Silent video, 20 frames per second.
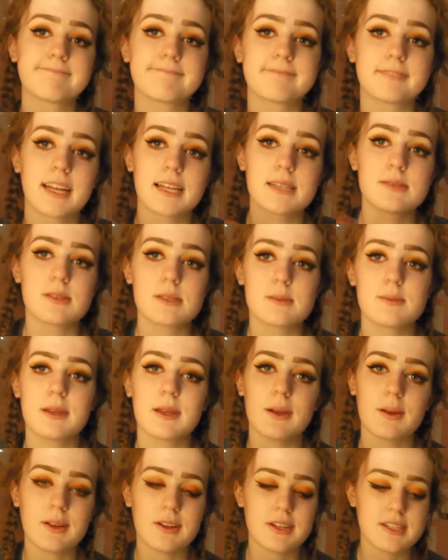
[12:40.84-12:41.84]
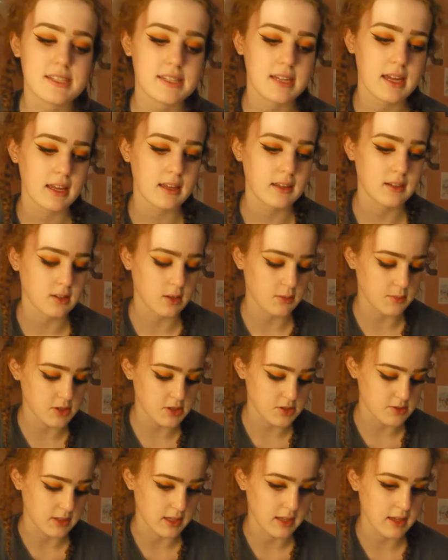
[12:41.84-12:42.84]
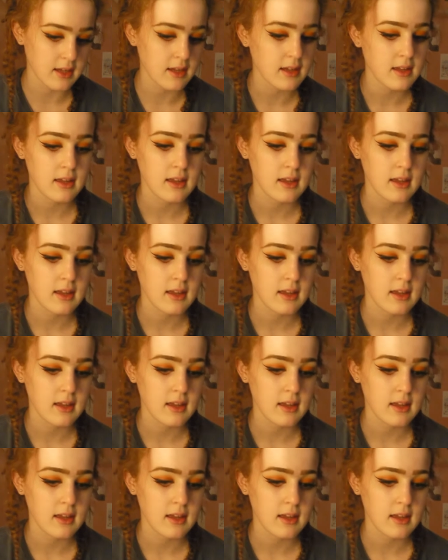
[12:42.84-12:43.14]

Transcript: that's what's been going on today. Not much, really.